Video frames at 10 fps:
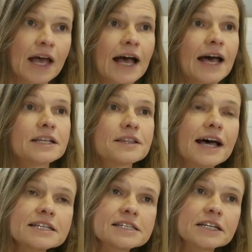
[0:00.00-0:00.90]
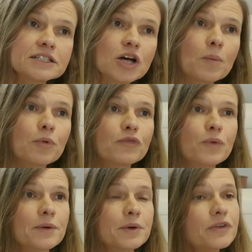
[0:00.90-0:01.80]
and that is an example of
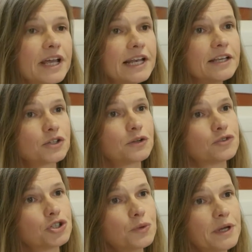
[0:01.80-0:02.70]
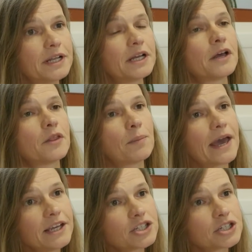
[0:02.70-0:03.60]
where we really sort of drew in the
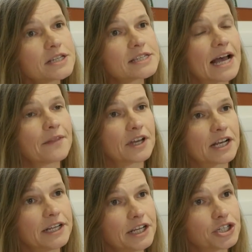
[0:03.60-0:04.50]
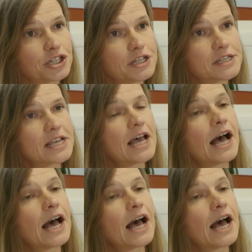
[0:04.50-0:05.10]
patients and the clinicians